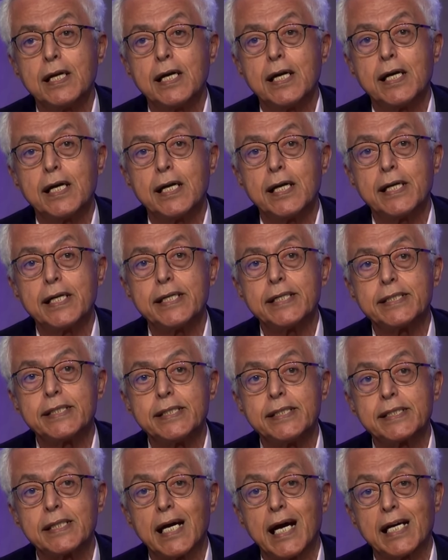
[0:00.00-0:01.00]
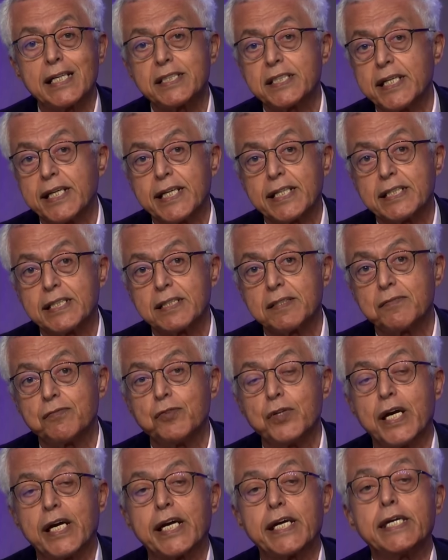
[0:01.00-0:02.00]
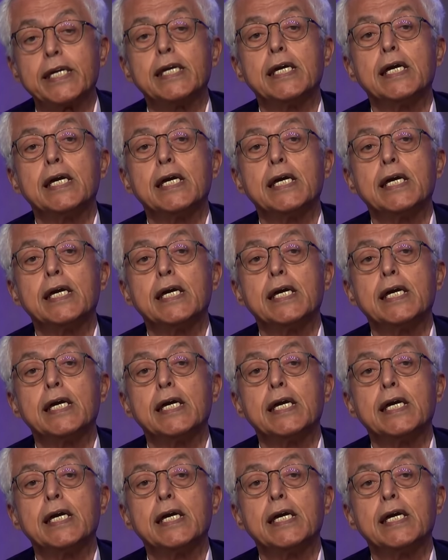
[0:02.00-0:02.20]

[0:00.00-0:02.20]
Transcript: I think it is very